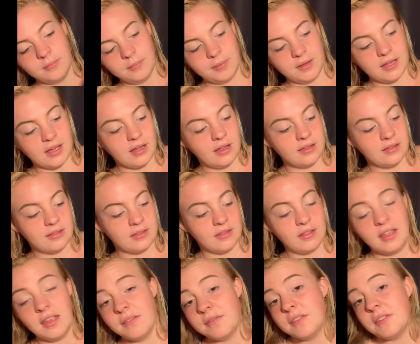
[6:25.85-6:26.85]
because
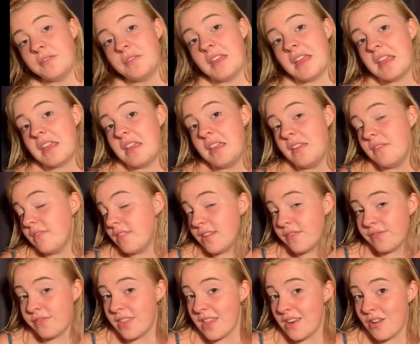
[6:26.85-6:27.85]
even if they
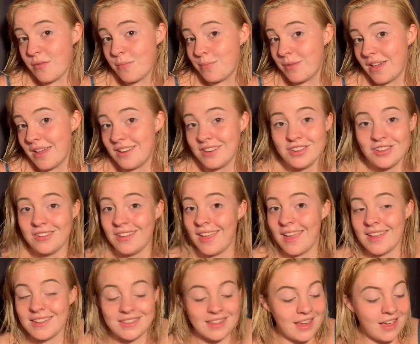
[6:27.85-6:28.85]
don't blend, you
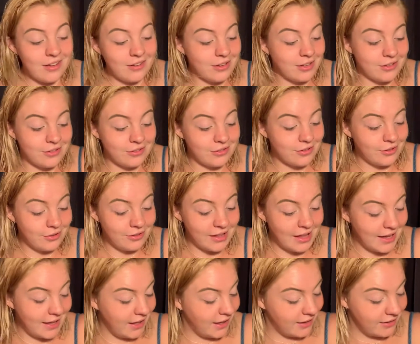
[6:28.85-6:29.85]
can't tell because they're so
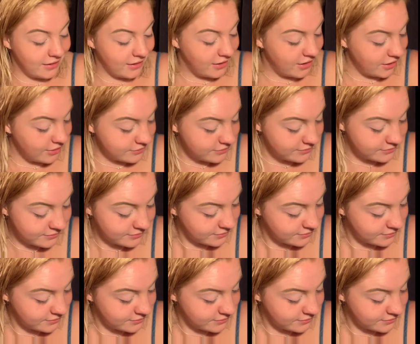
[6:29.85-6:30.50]
light, you know?